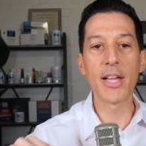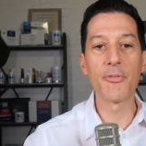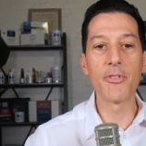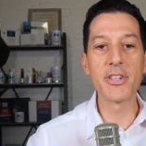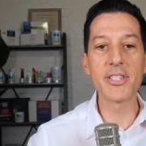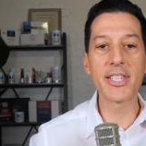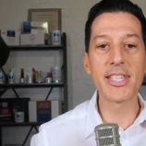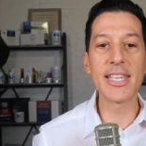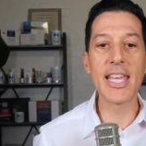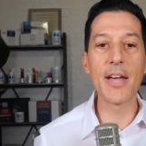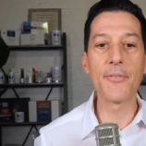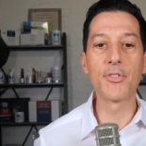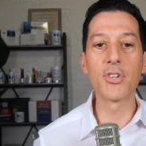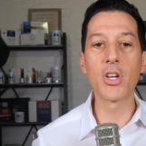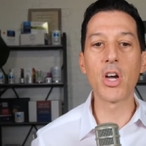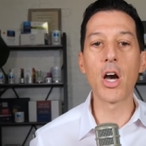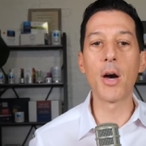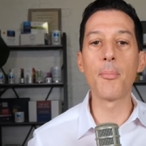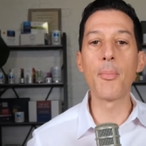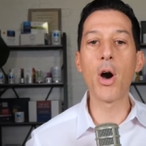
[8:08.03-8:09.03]
I recently have
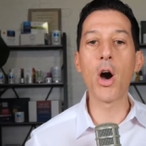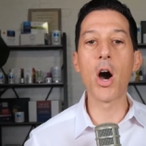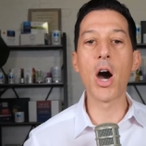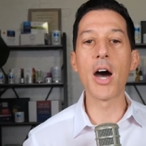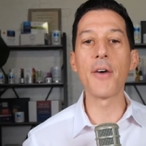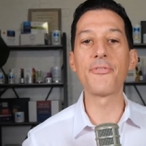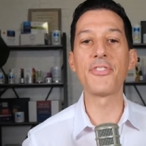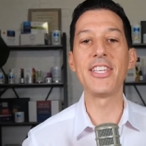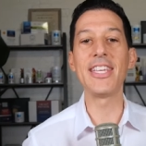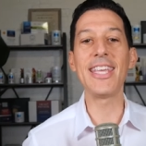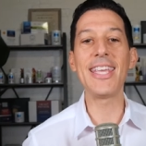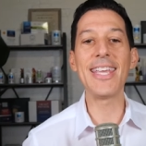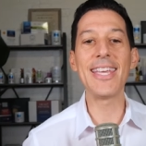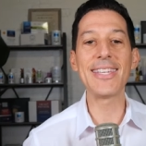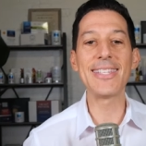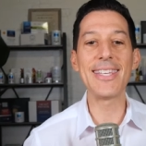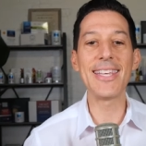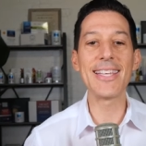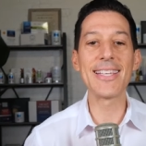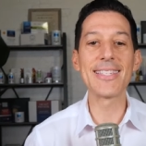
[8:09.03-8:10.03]
come off the
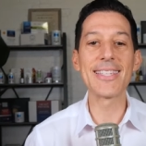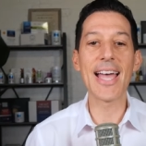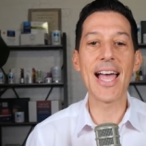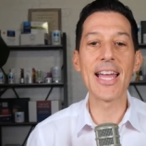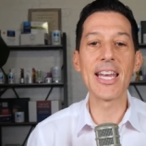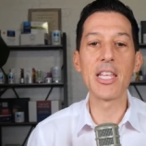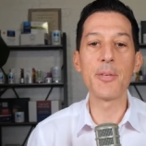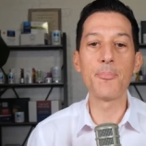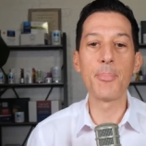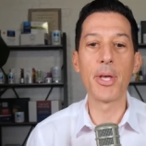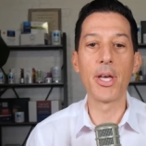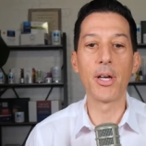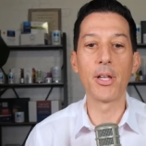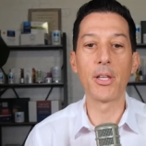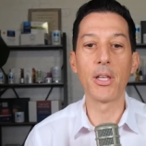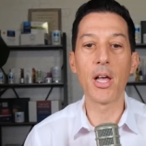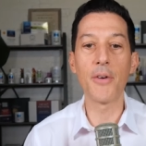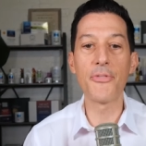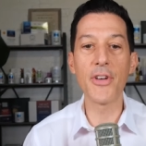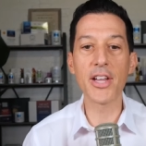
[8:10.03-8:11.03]
anti-anxiety
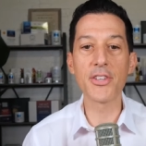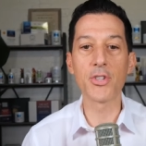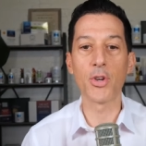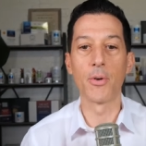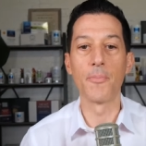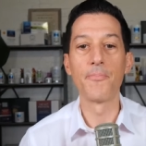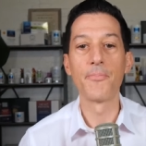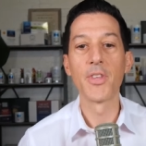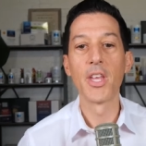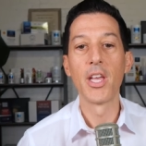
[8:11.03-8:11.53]
pill Effexor.